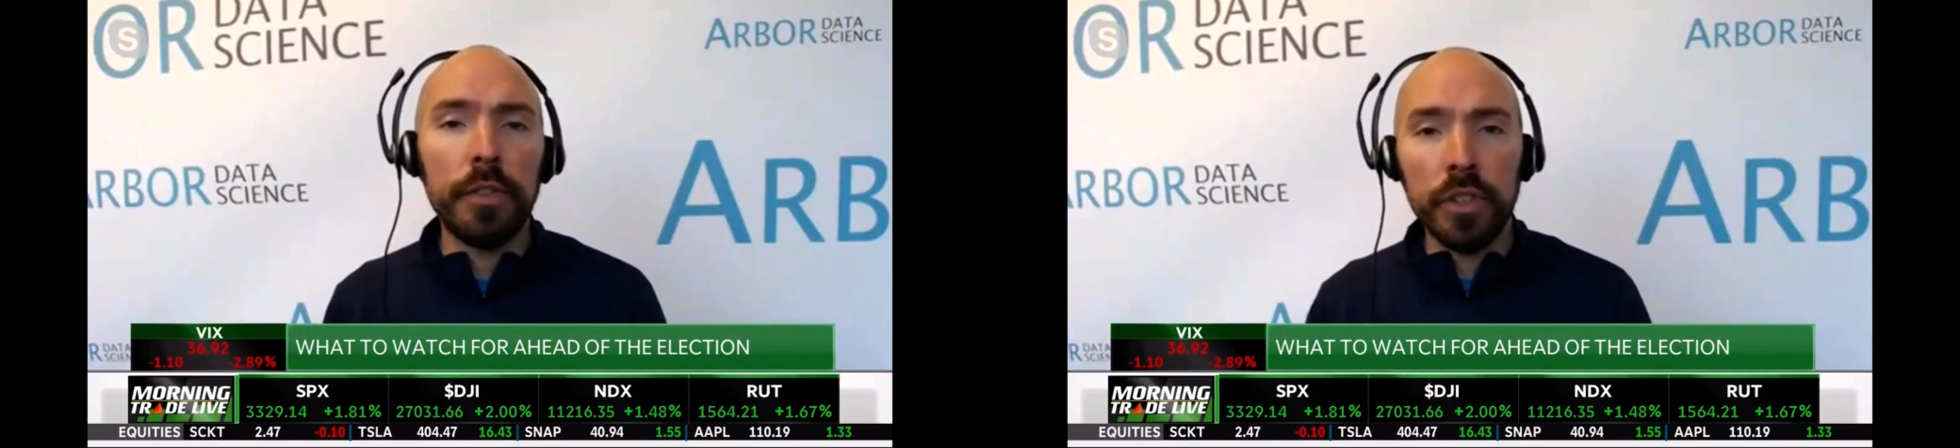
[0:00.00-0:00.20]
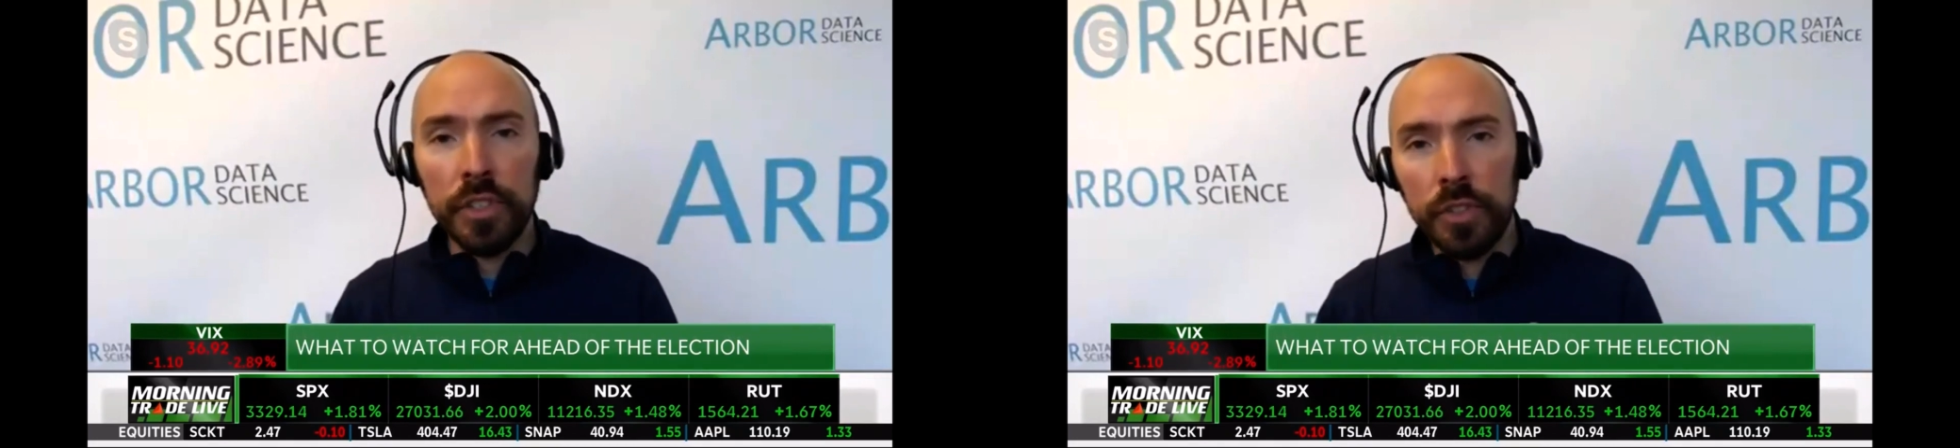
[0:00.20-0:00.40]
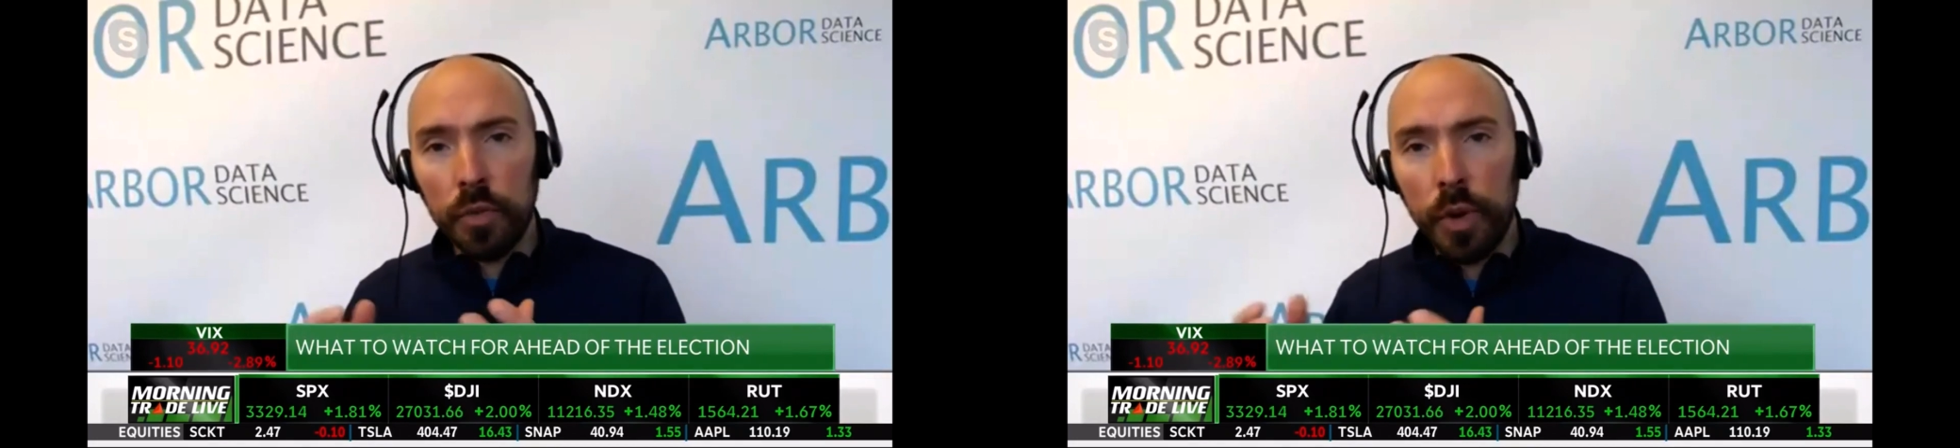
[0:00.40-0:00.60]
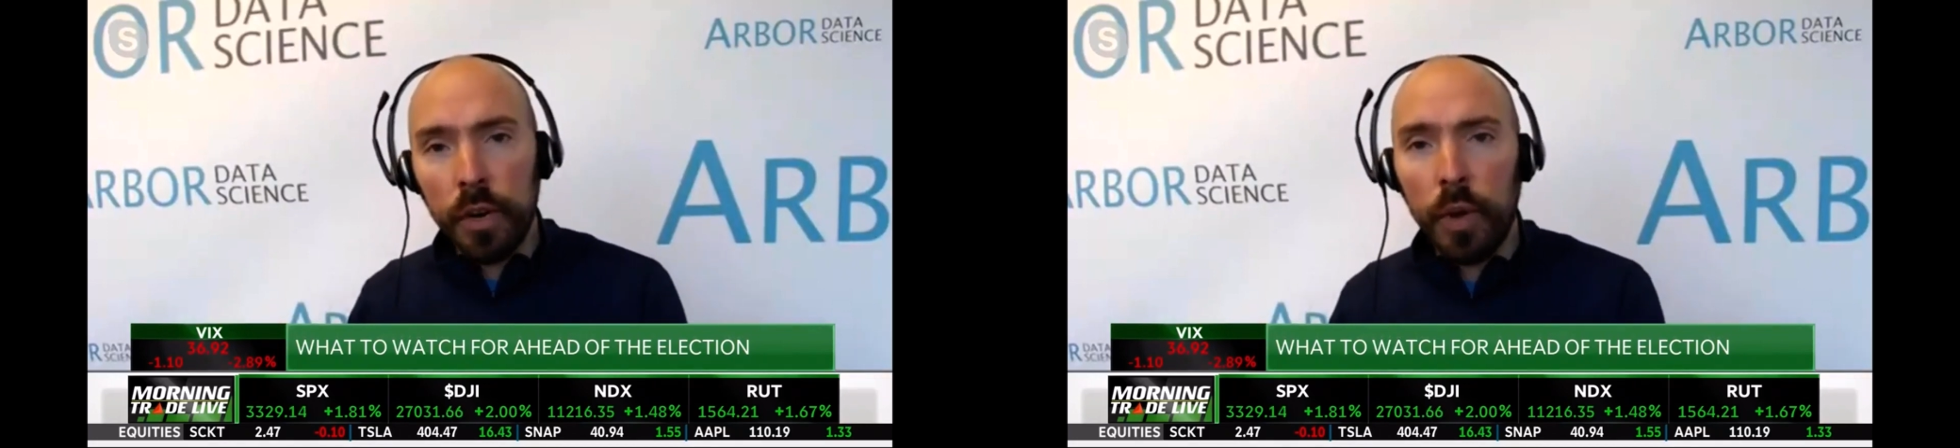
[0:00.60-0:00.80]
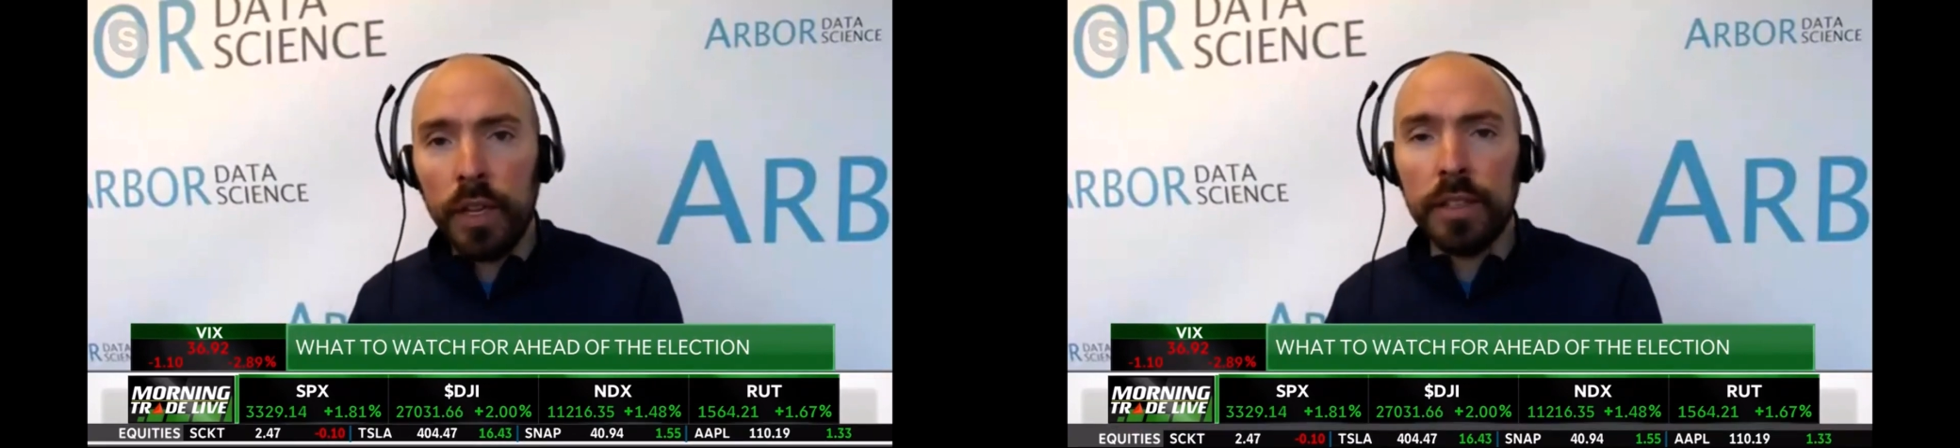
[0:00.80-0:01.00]
versus the
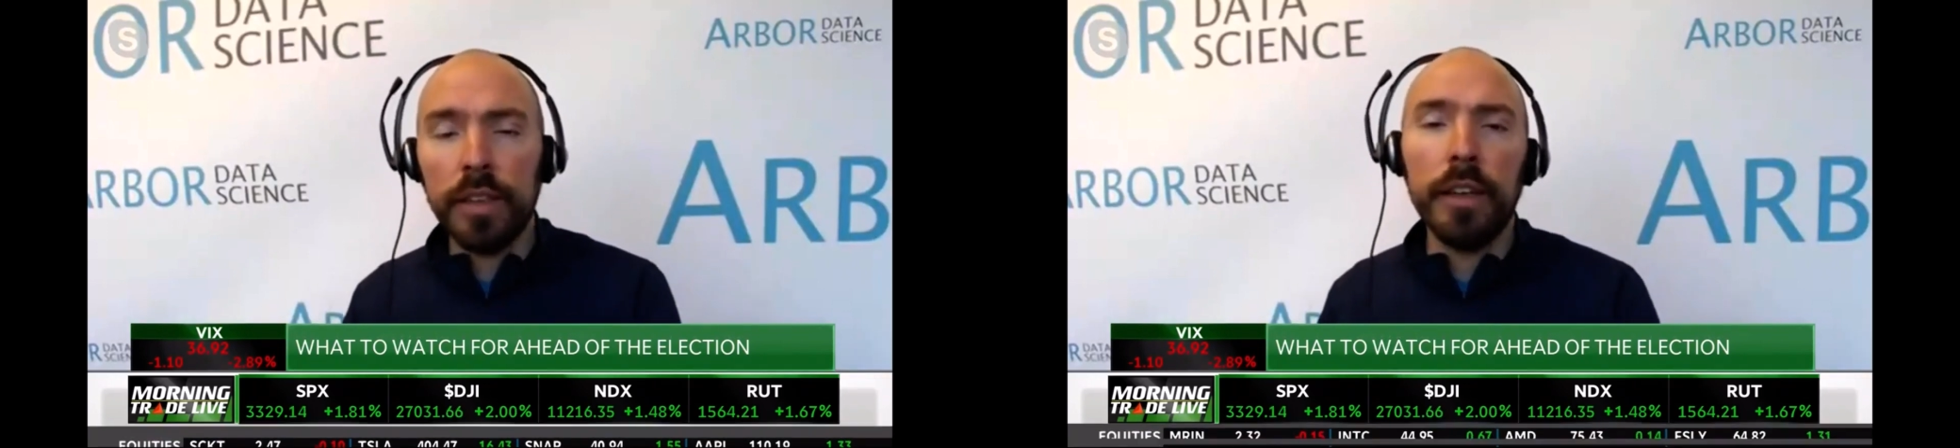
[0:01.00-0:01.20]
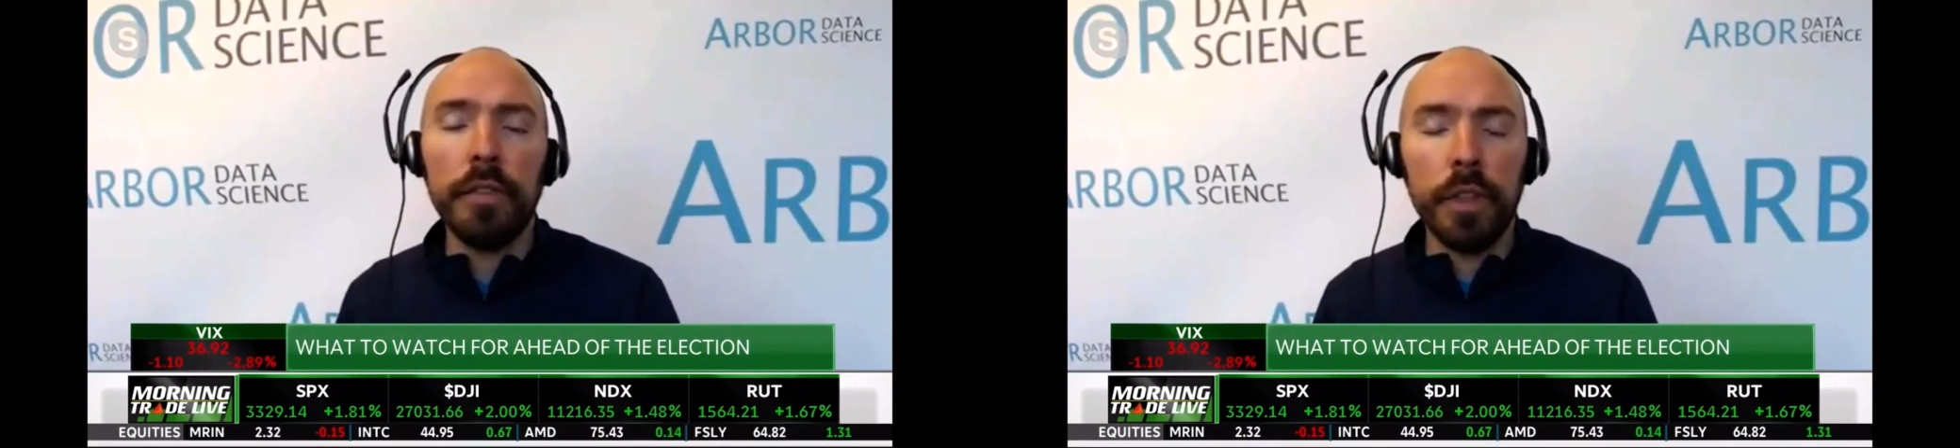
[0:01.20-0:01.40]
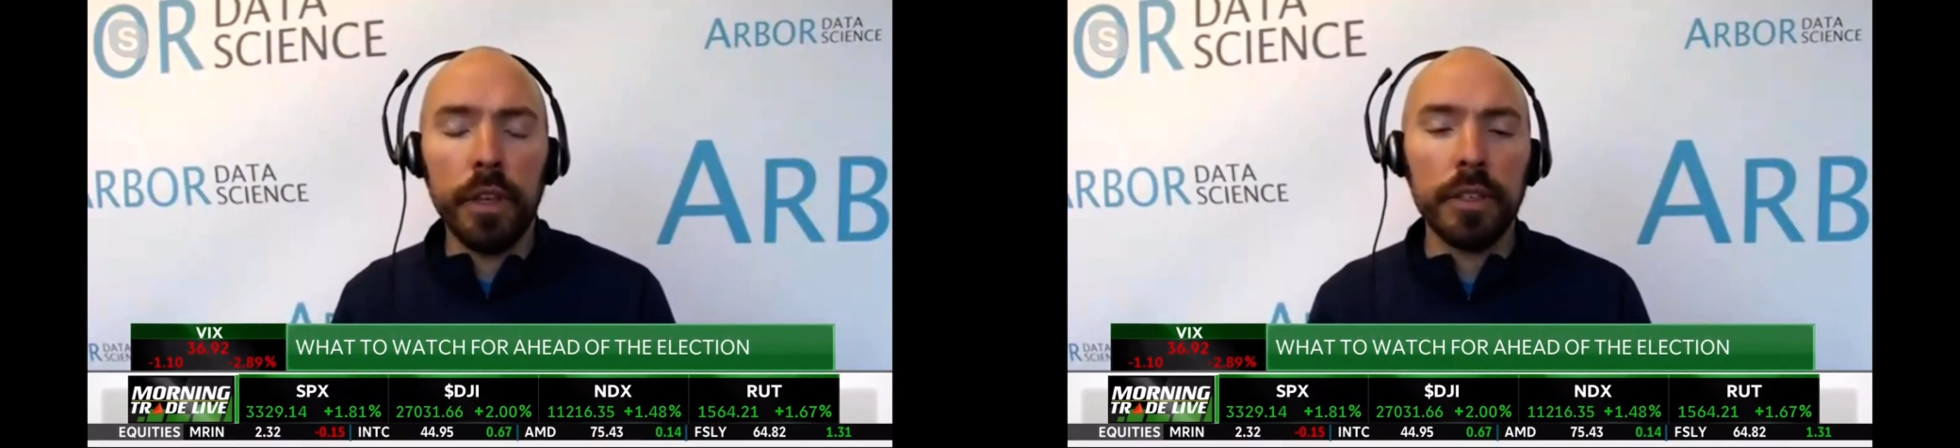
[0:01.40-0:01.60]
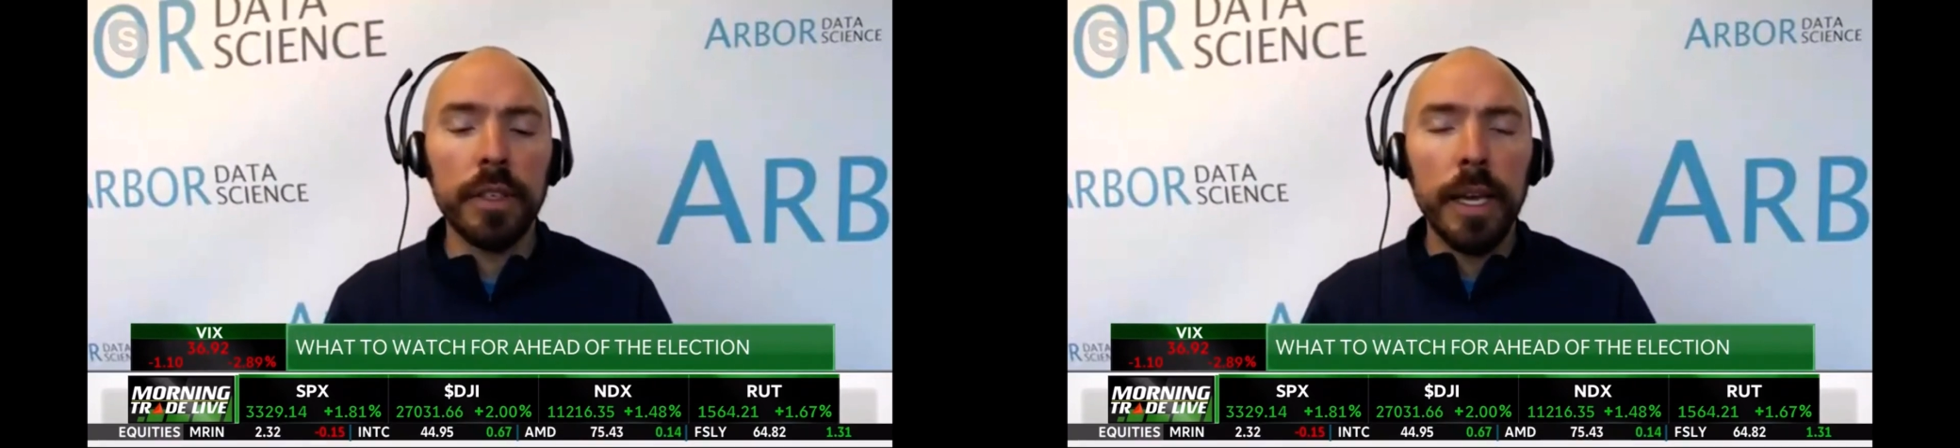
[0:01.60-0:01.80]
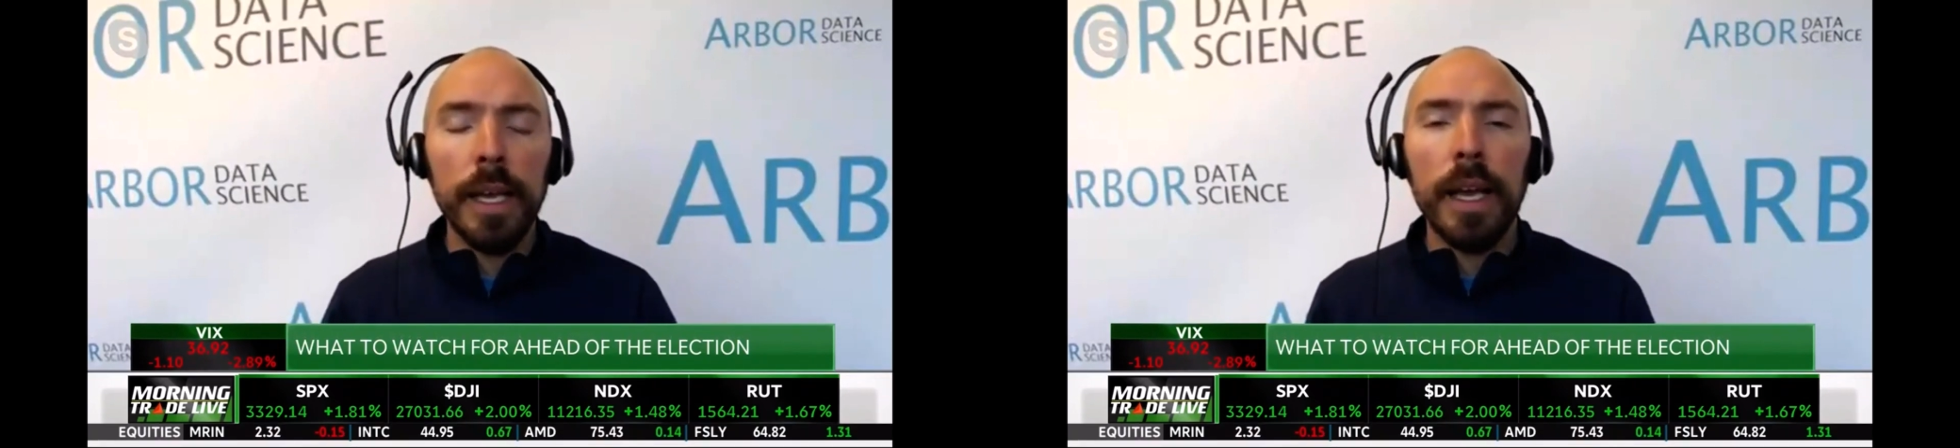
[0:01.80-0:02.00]
right-wing side of things.